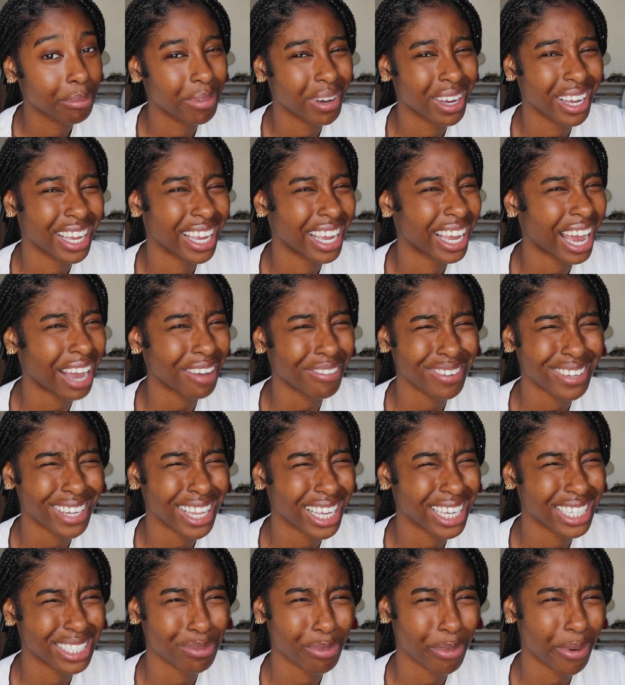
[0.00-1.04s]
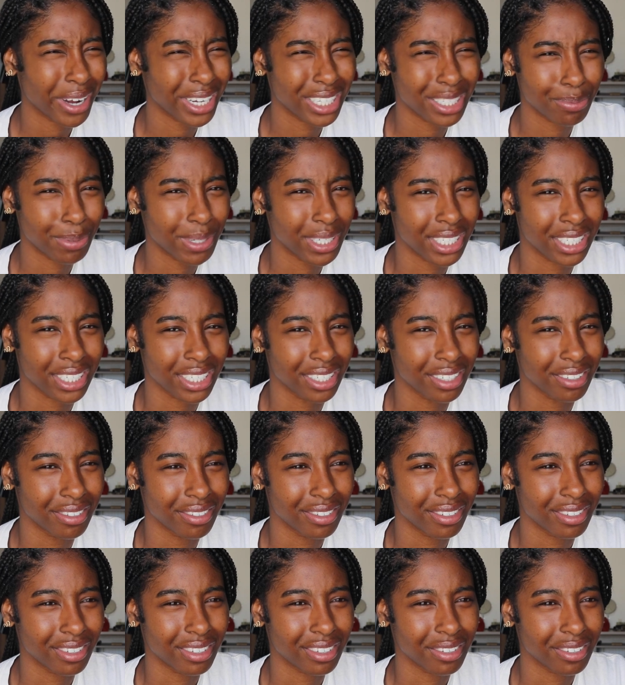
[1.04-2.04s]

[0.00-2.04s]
but I feel like it's more expensive.